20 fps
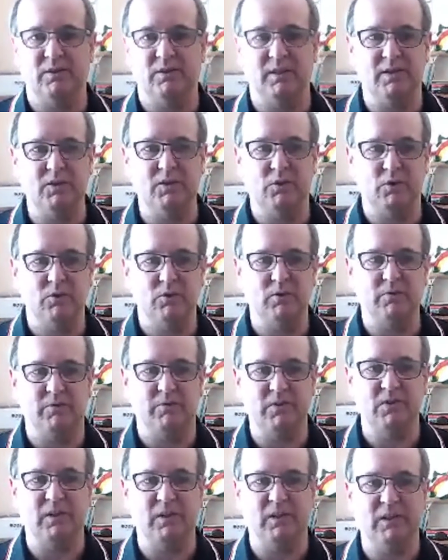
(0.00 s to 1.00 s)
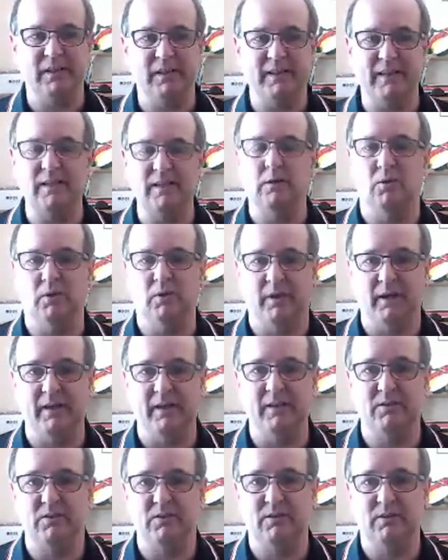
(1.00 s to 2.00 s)
is to physically
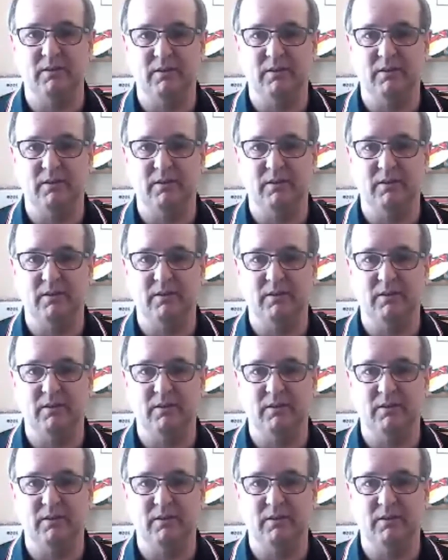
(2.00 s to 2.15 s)
elongate